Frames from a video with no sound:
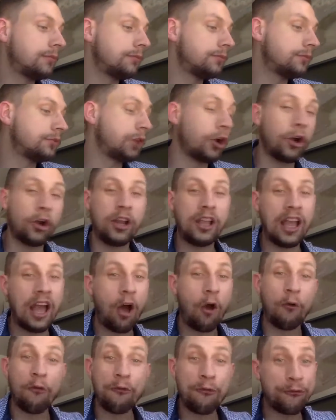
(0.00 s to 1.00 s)
turning
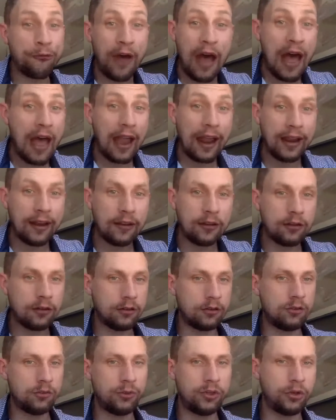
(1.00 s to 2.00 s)
out fine."
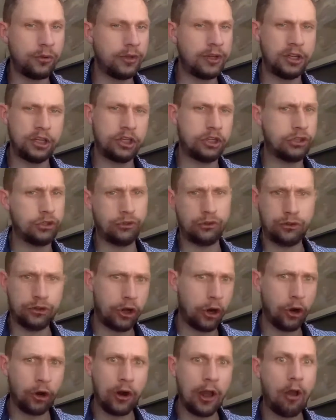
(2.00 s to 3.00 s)
We don't want to just
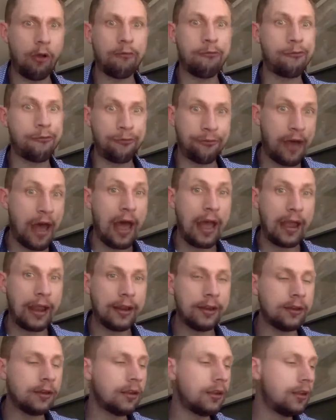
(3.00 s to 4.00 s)
turn out
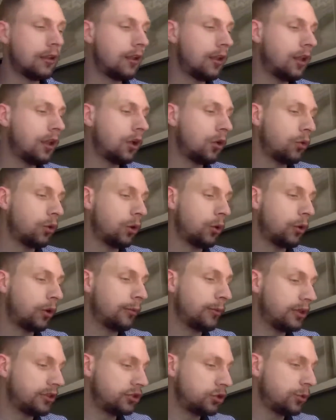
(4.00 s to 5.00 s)
fine. We want to
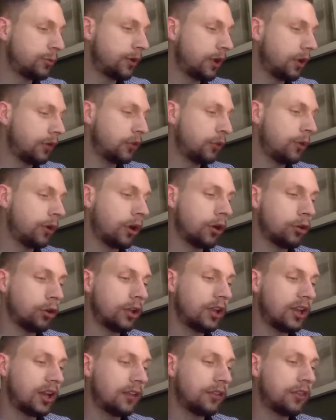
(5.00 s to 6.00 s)
be super healthy. We aren't
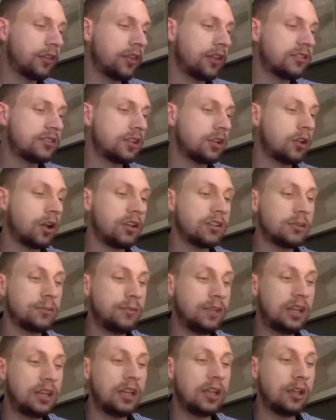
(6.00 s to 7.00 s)
looking at the things that cause
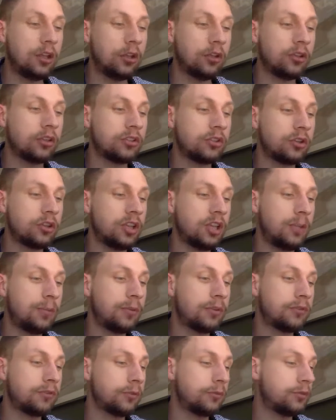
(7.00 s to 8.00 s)
immediate illness or keep
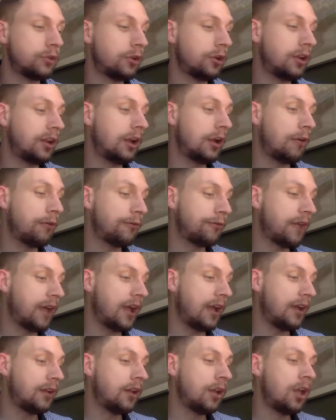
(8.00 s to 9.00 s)
us from turning out
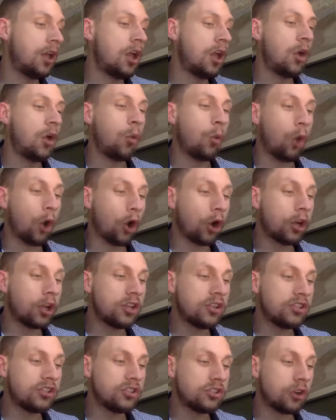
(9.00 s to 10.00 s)
fine. We're
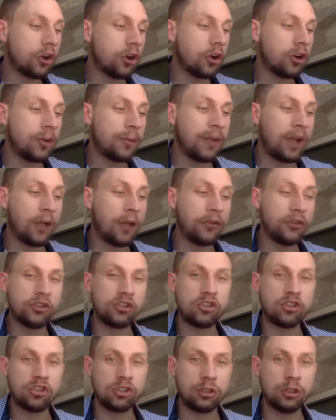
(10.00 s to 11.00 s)
concerned about the
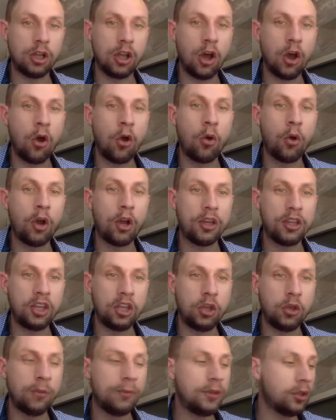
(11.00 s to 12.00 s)
slow
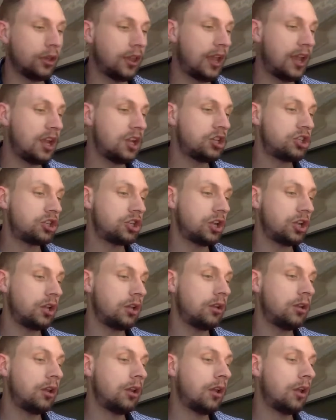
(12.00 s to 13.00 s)

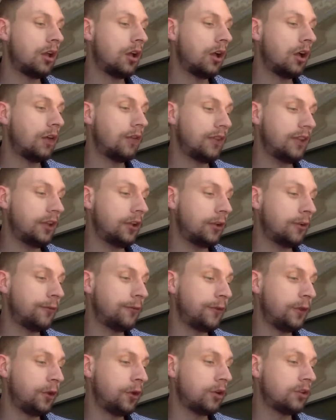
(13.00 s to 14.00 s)
accumulation of
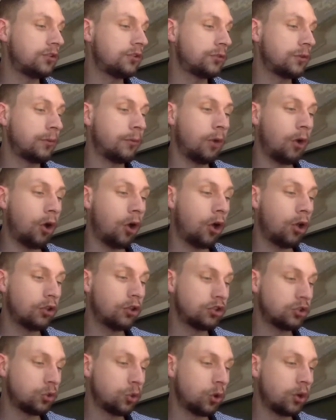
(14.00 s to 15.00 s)
interference from all
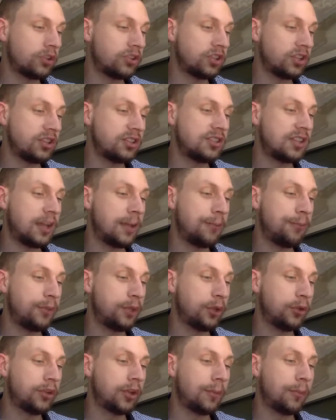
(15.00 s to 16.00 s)
sources that
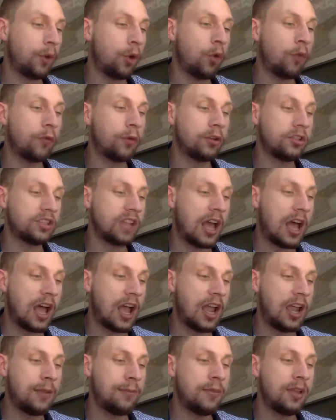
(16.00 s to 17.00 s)
build up over
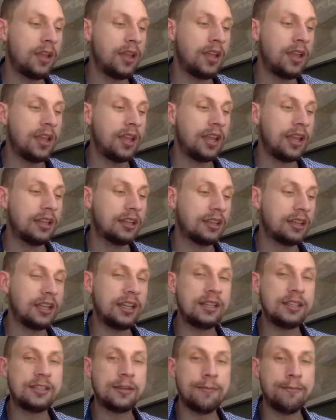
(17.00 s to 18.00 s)
time and
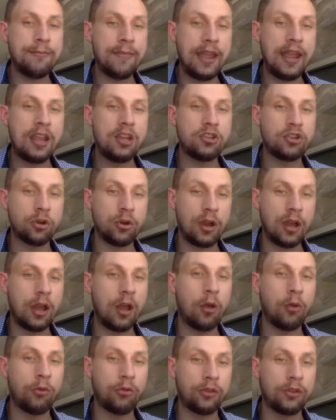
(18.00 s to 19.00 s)
lead to major
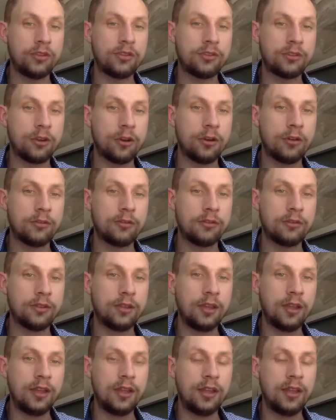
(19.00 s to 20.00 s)
health concerns.
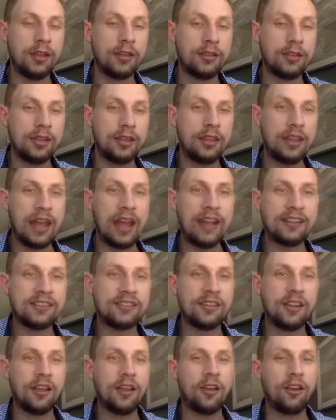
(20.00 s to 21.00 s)
See,
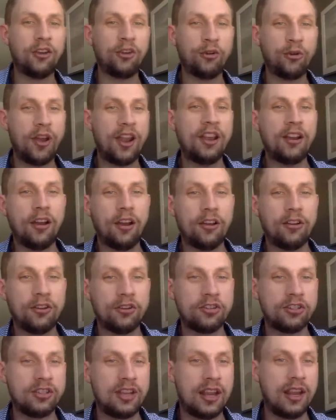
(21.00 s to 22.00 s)
that's a great
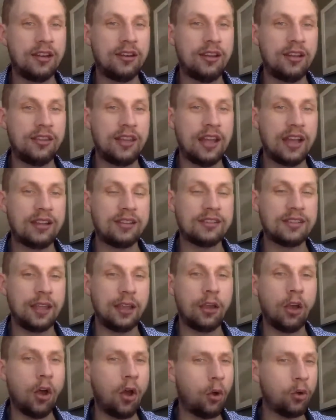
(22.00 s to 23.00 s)
understanding. That's
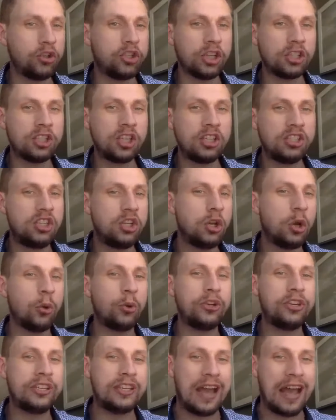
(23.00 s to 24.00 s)
like, oh, just because you
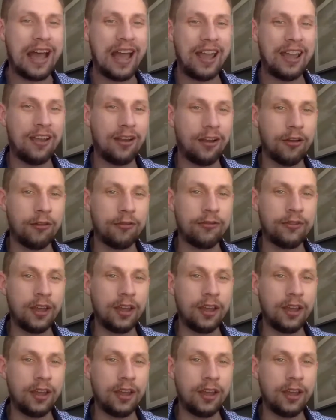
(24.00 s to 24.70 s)
don't die of,